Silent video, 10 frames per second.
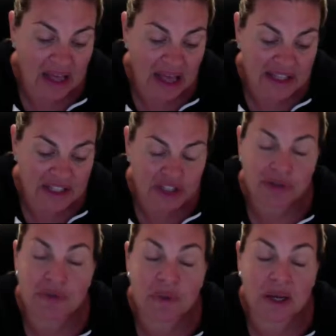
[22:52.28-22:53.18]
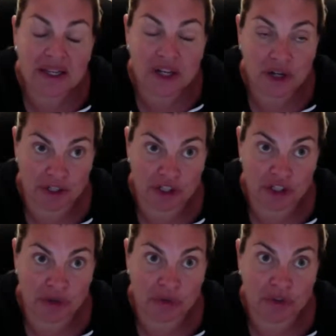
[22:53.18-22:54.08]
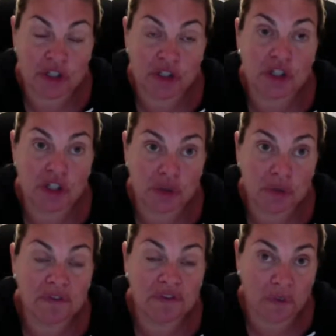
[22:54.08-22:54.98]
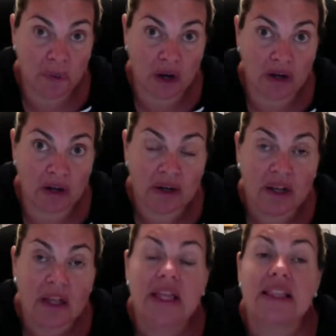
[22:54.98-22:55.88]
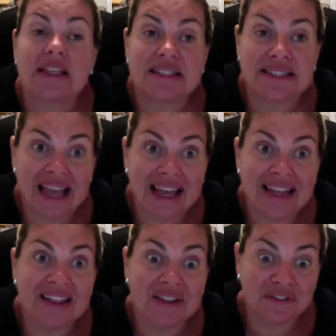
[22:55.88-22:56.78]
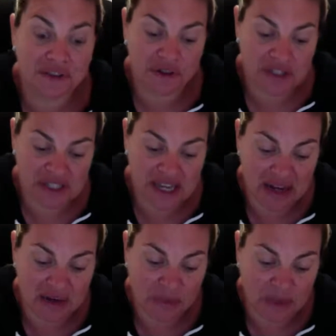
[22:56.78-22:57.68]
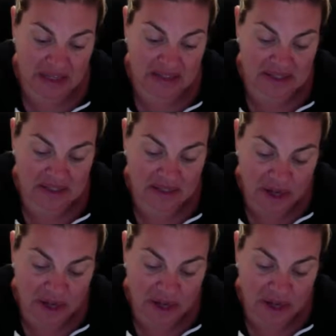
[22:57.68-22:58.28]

I do encourage you to shoot for the 10 in the first 10 weeks,